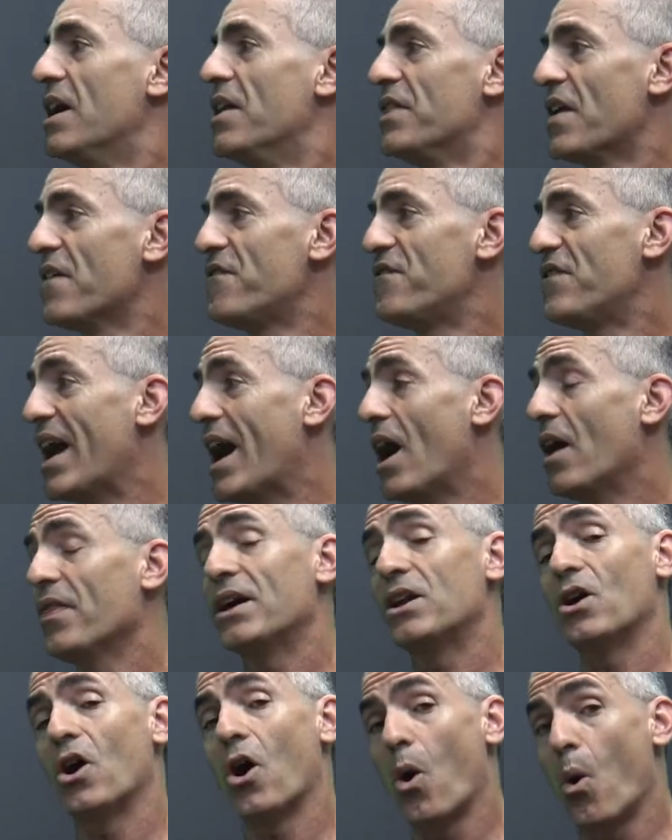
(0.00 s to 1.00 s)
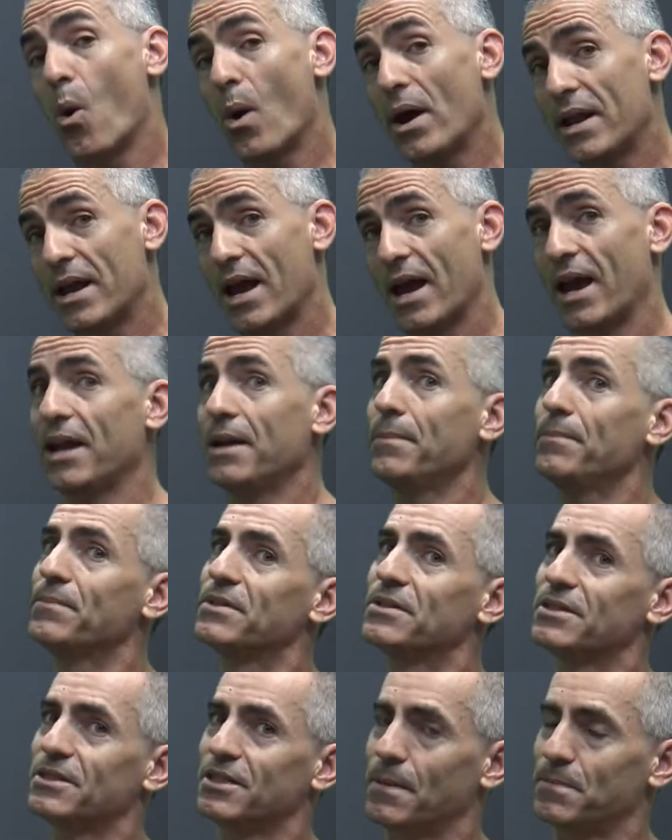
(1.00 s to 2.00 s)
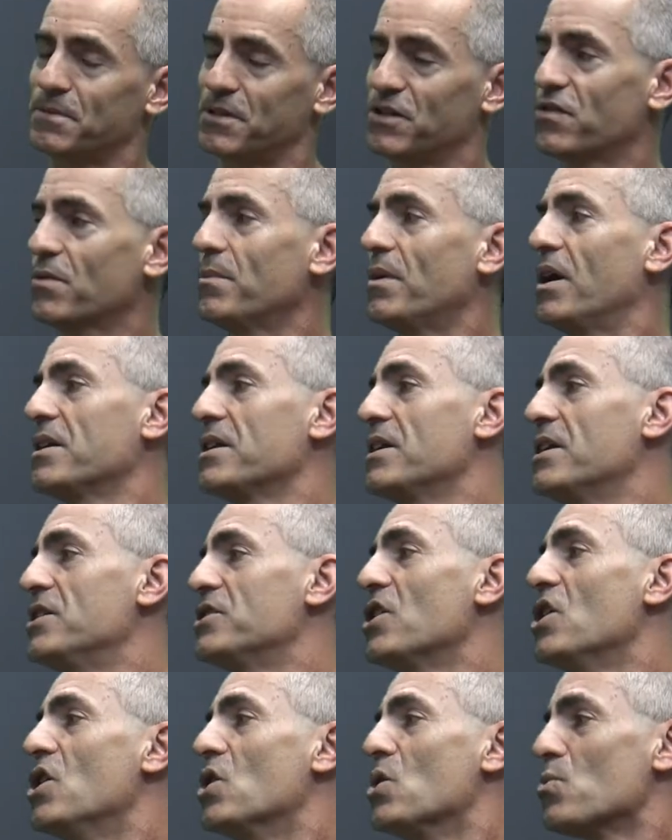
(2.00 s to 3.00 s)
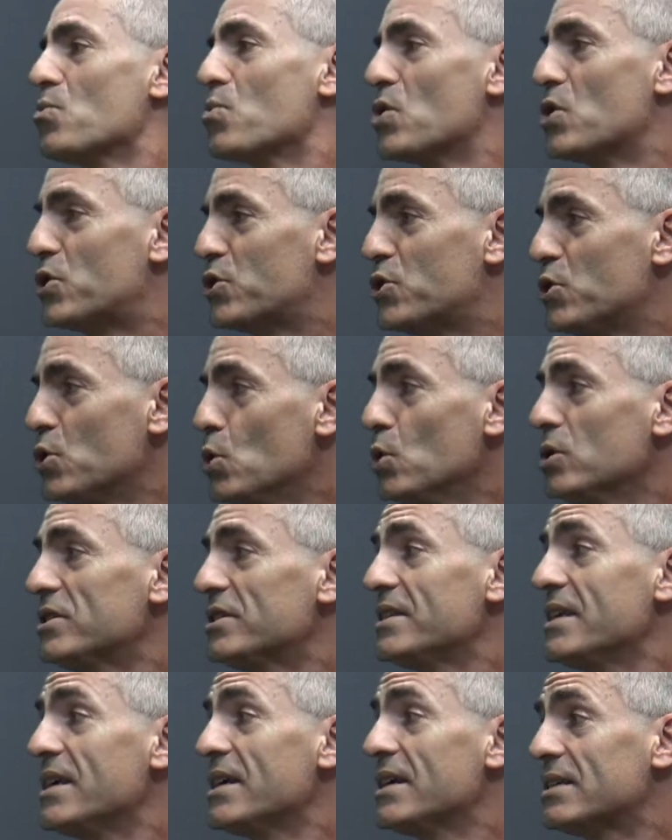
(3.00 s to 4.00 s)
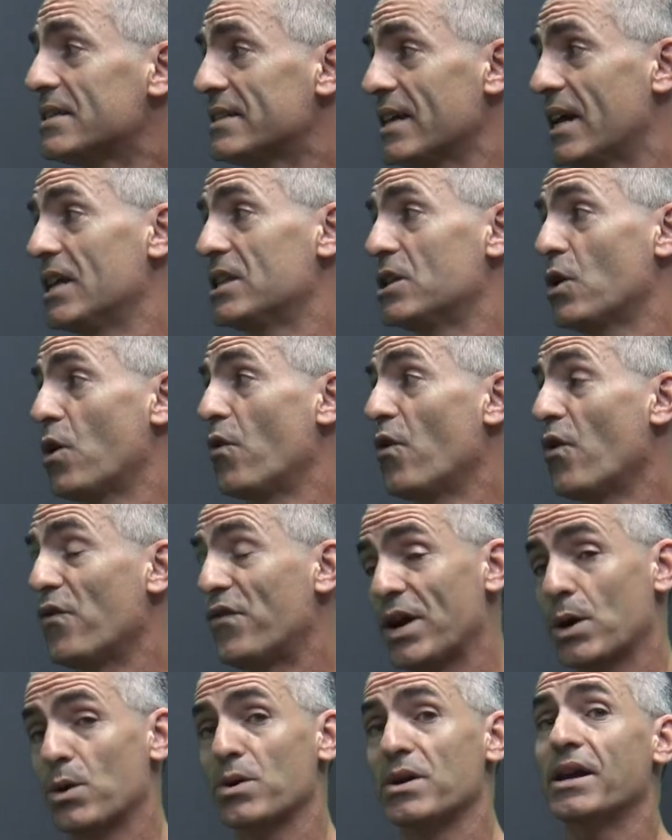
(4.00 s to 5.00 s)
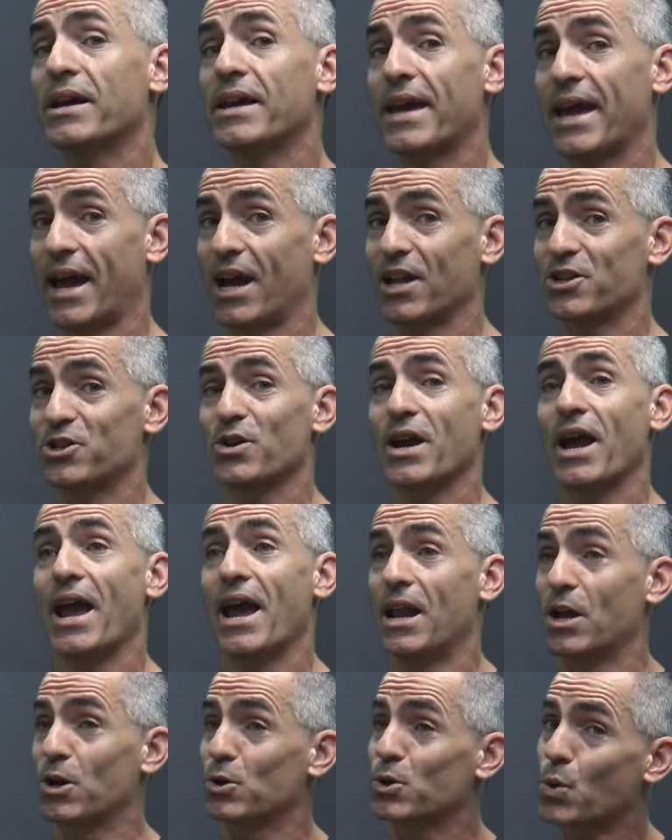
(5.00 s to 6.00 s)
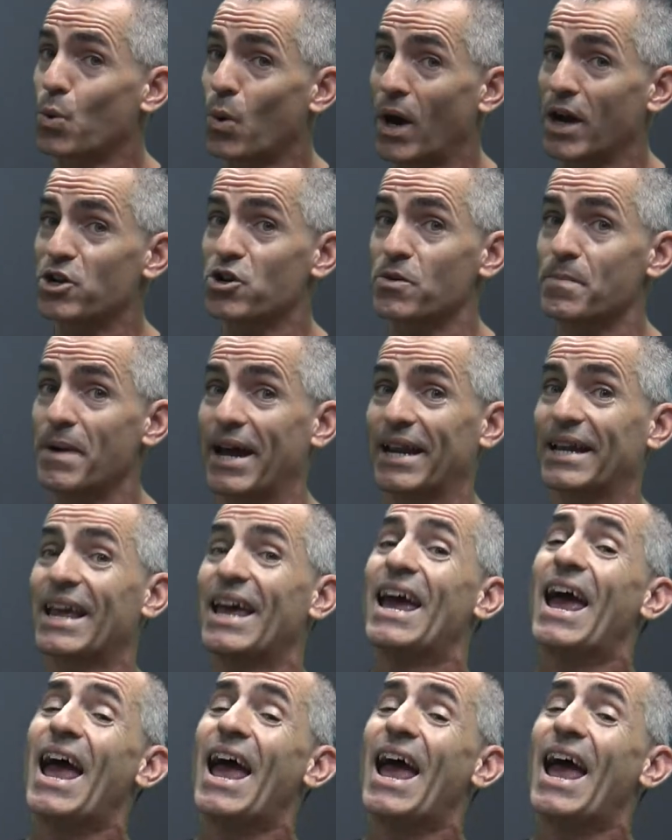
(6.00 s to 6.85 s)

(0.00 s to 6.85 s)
They found that ONA, substance from onions, reduced the extent of ovarian cancer, and it was quite dramatic.